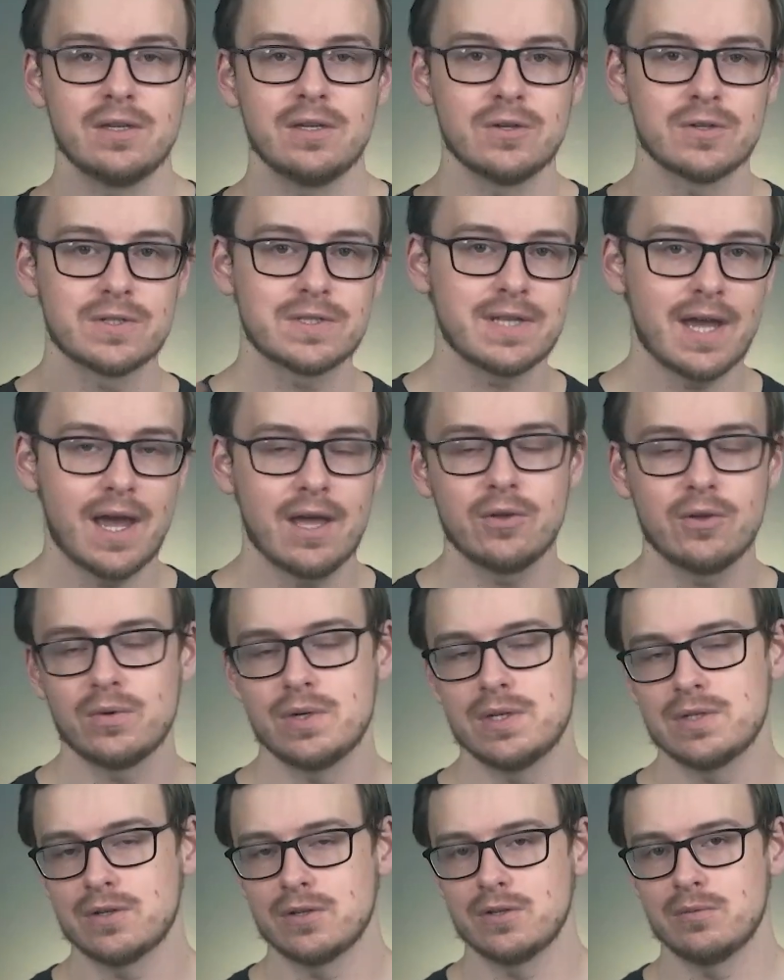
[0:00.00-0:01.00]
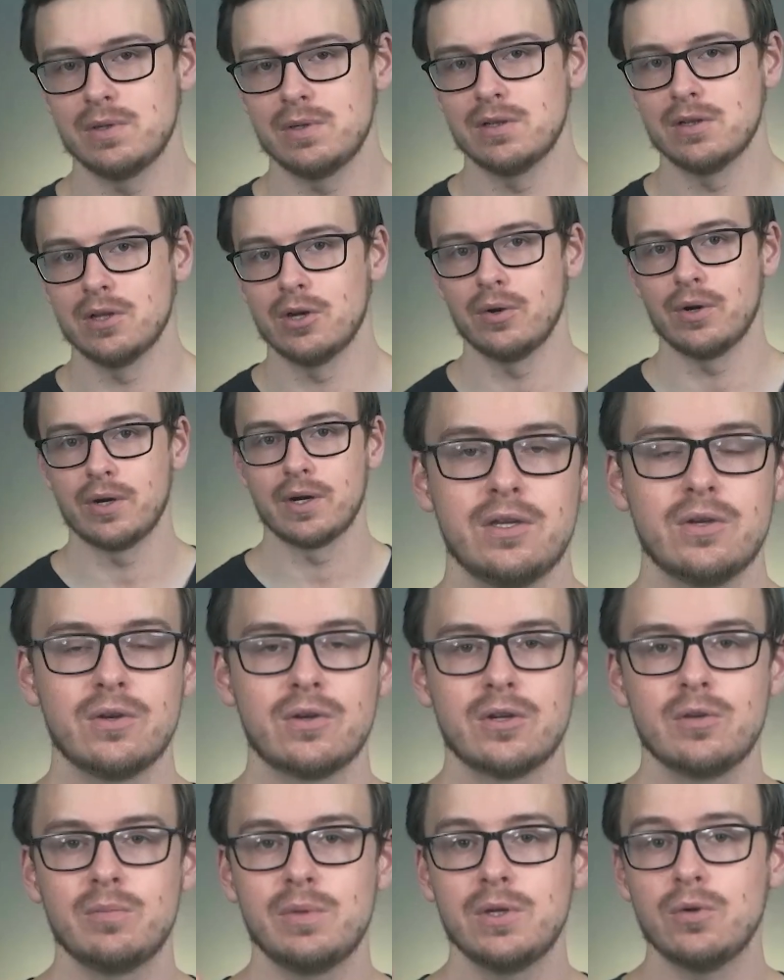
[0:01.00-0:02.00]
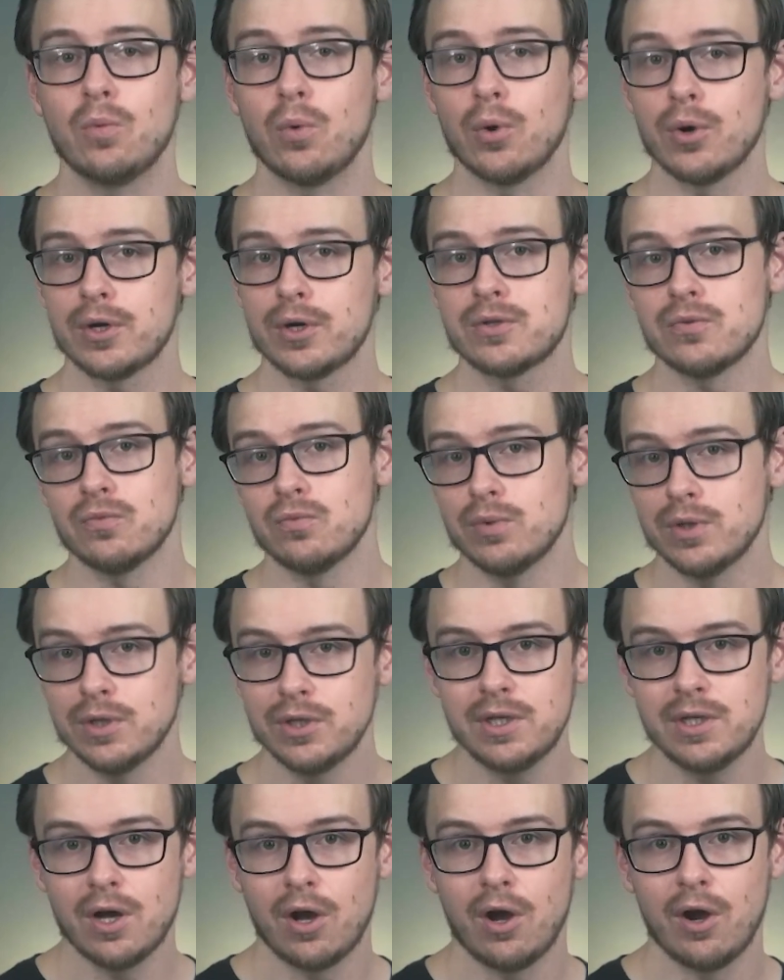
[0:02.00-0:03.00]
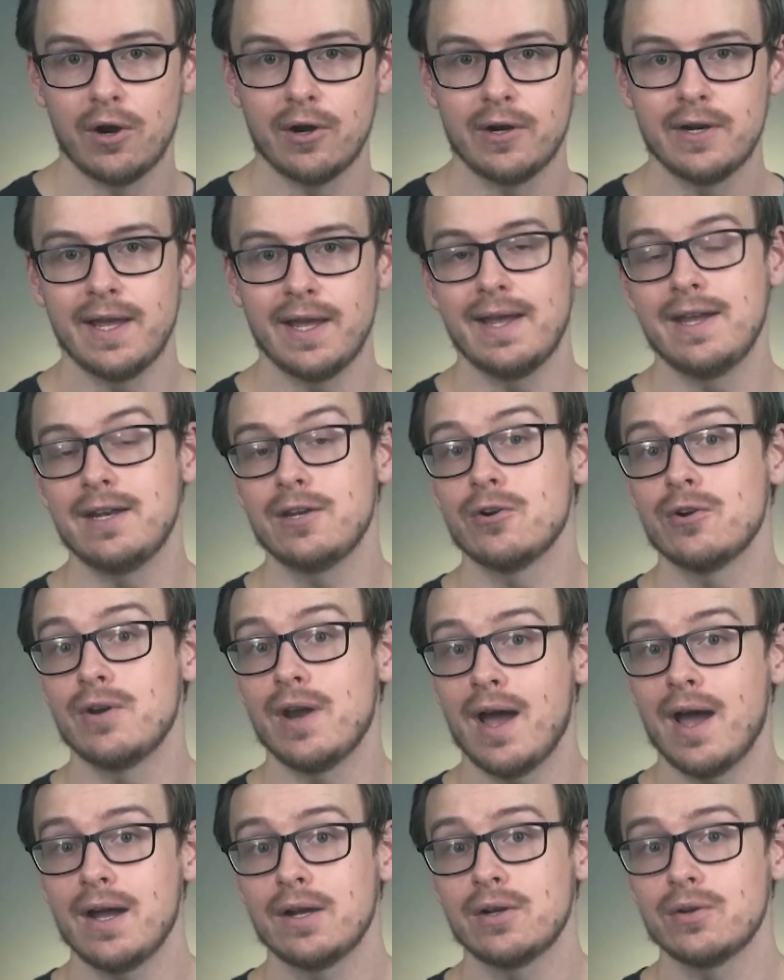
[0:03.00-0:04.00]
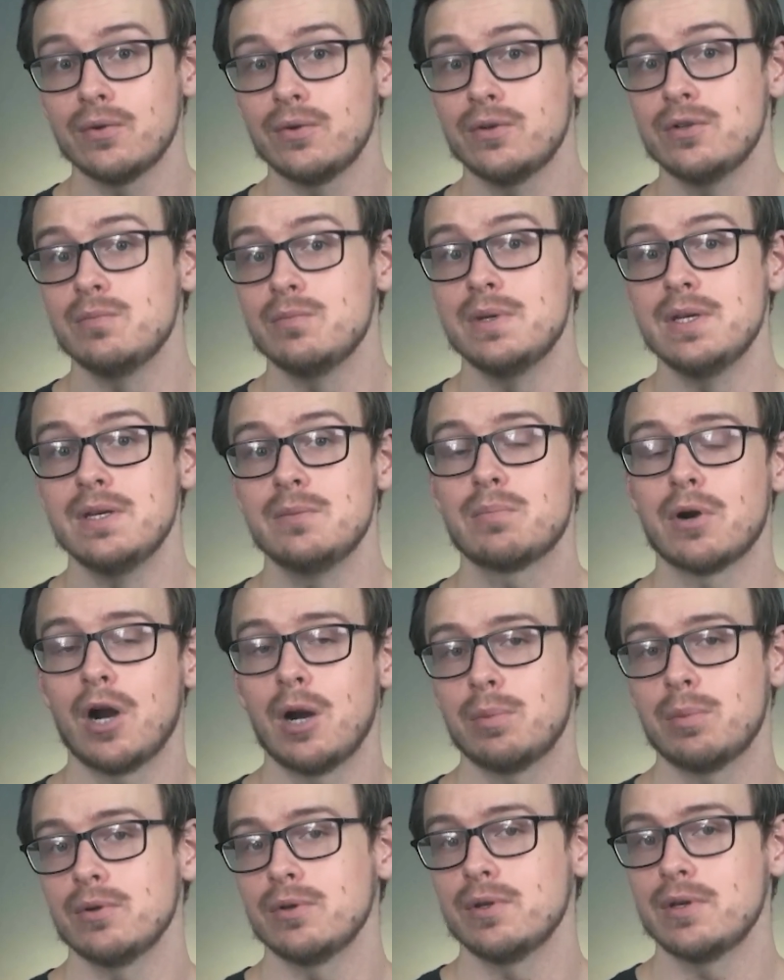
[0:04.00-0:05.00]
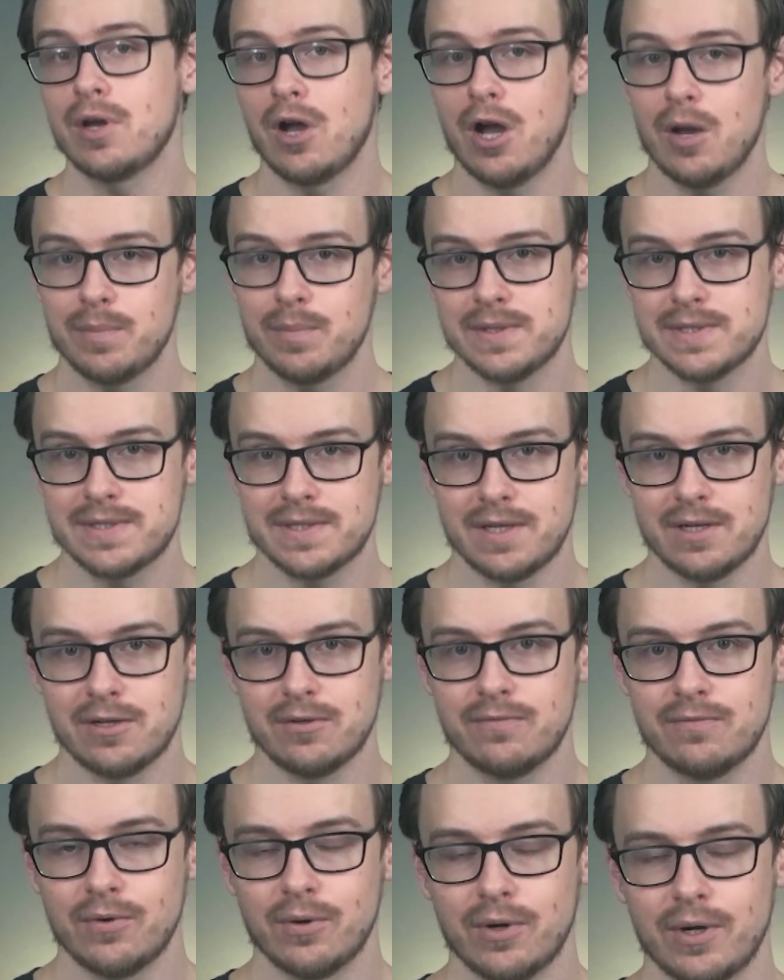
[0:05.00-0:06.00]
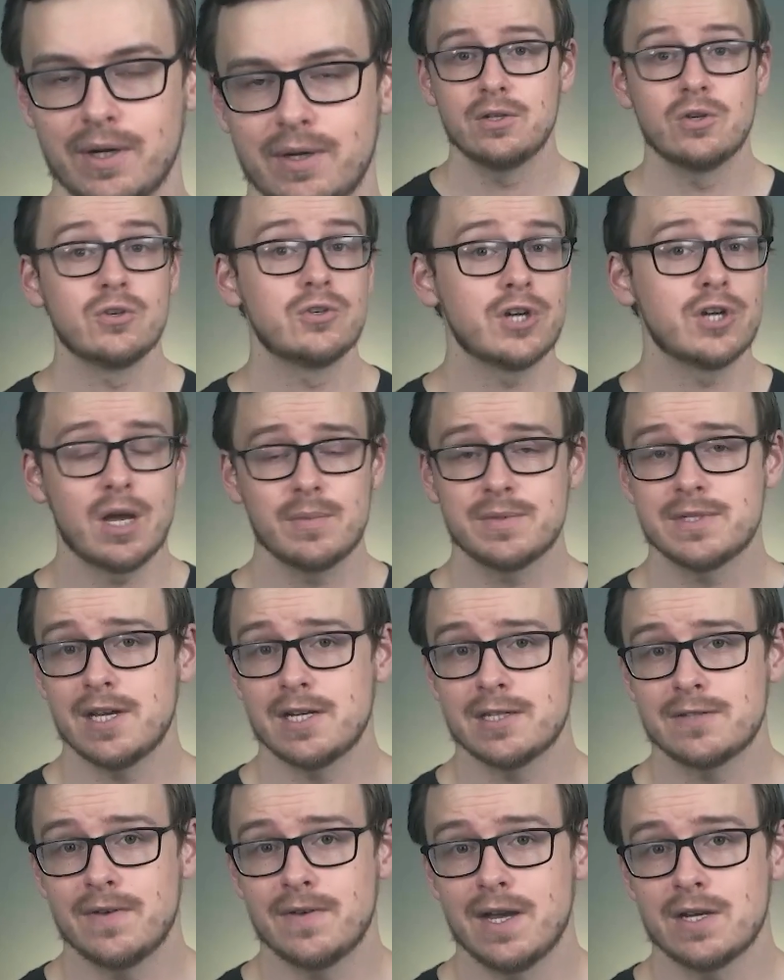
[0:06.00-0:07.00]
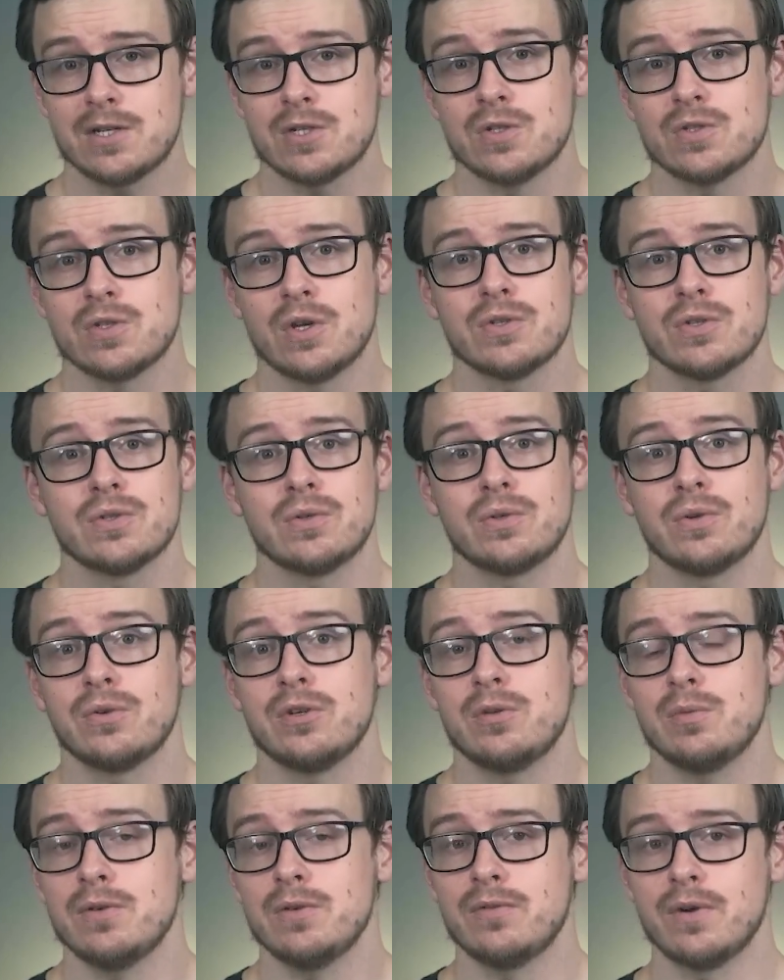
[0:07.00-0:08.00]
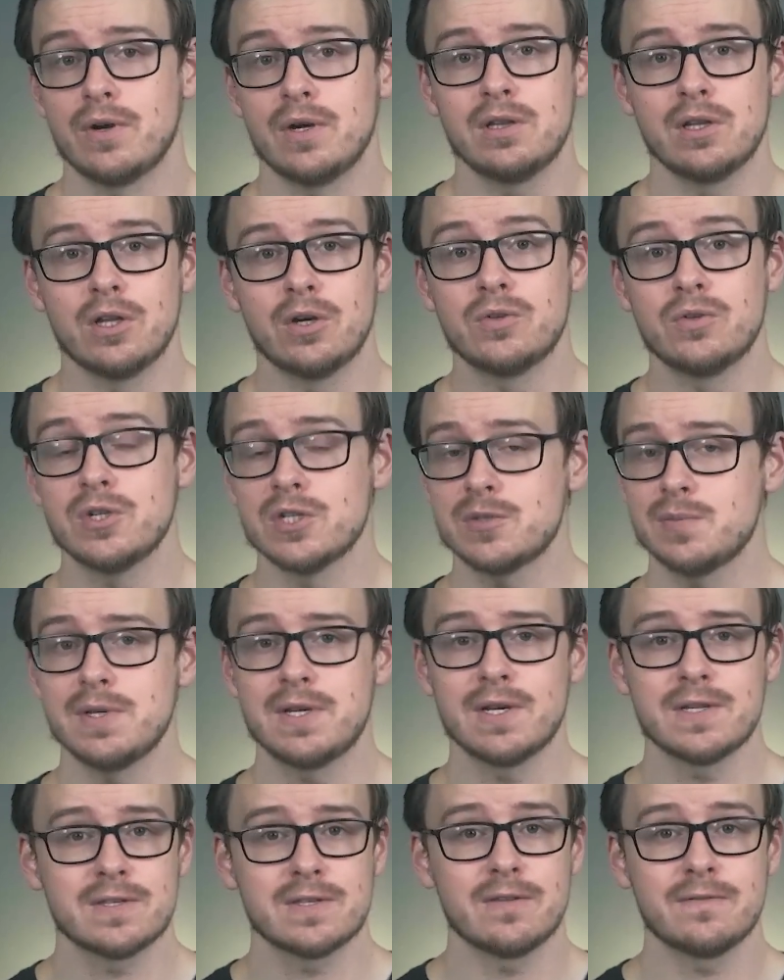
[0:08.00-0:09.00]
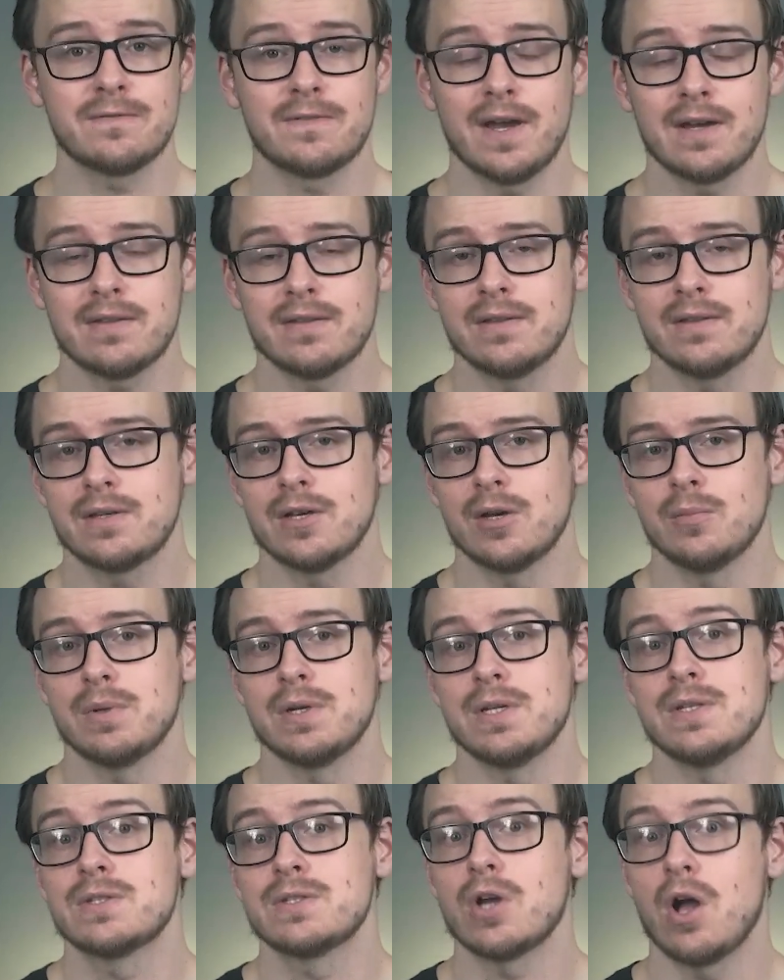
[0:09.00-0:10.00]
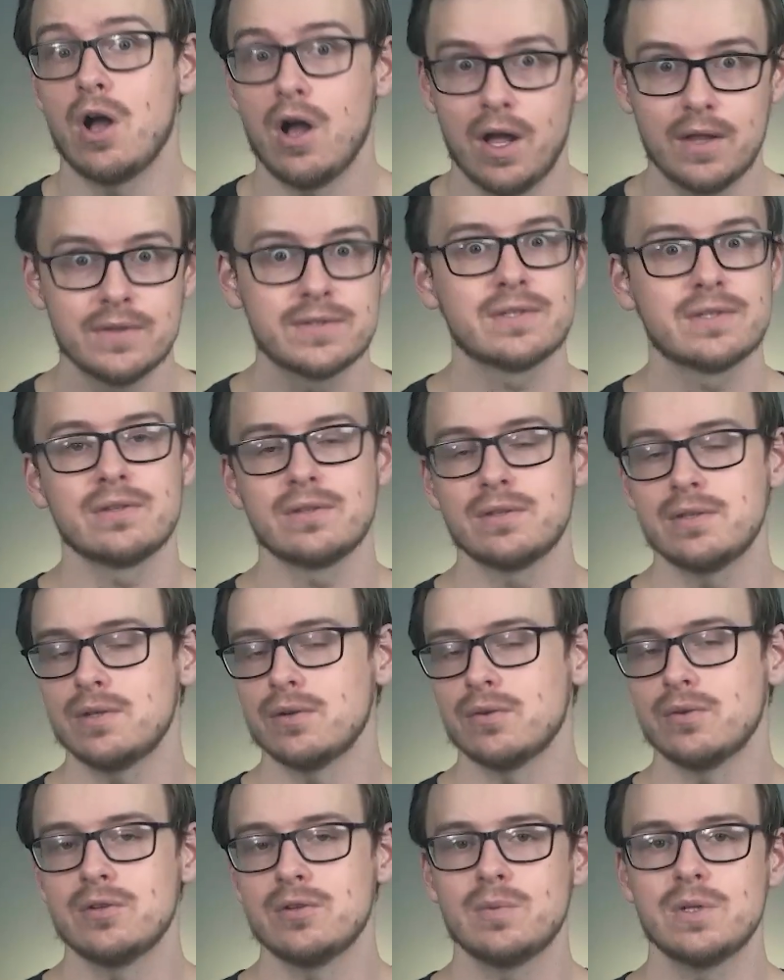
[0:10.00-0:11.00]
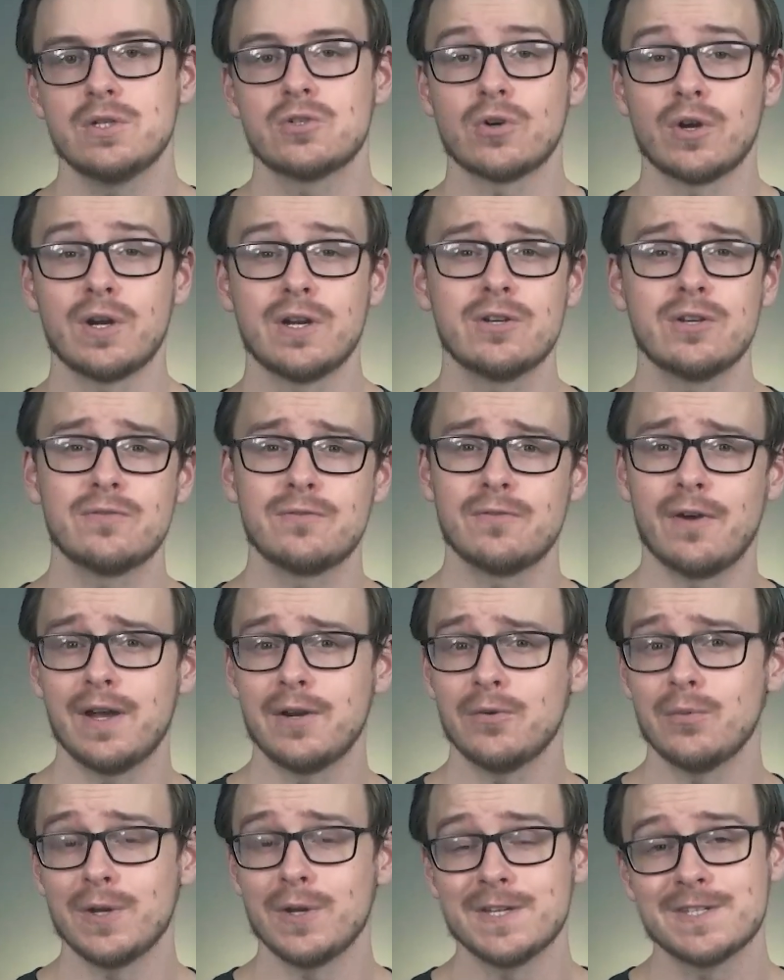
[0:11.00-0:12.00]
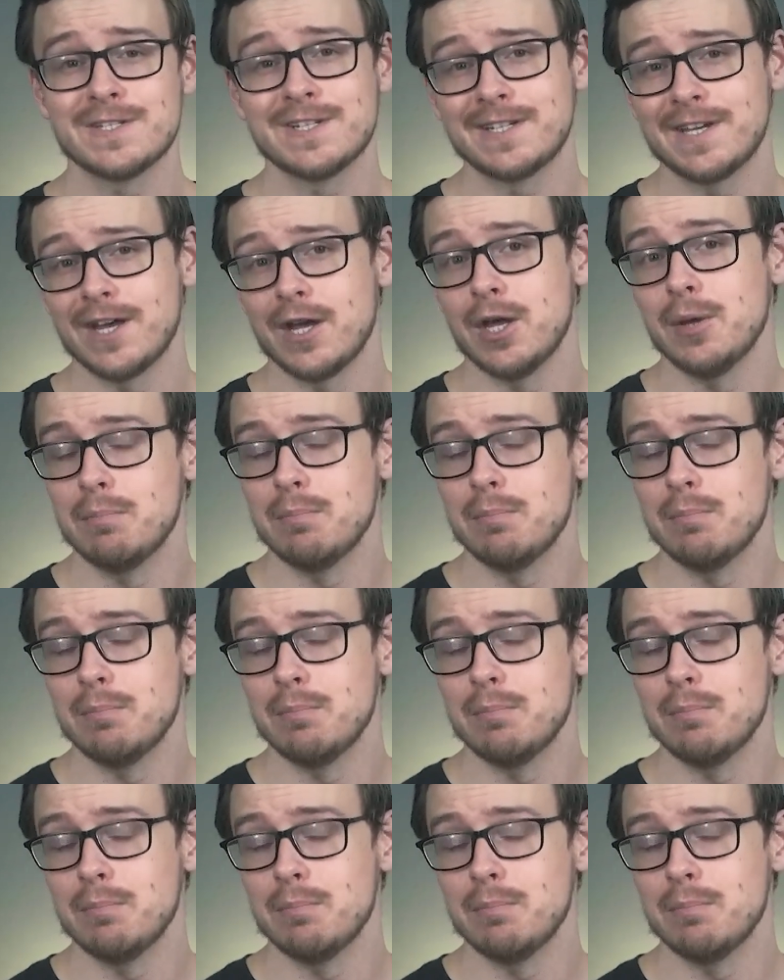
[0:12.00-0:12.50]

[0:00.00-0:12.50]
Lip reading: Your salary is going to be lower. You're going to be worked really hard and you're not going to be properly compensated for it. Your job satisfaction is also going to be very low just because of the fact that the company is constantly going to be trying to find ways to cut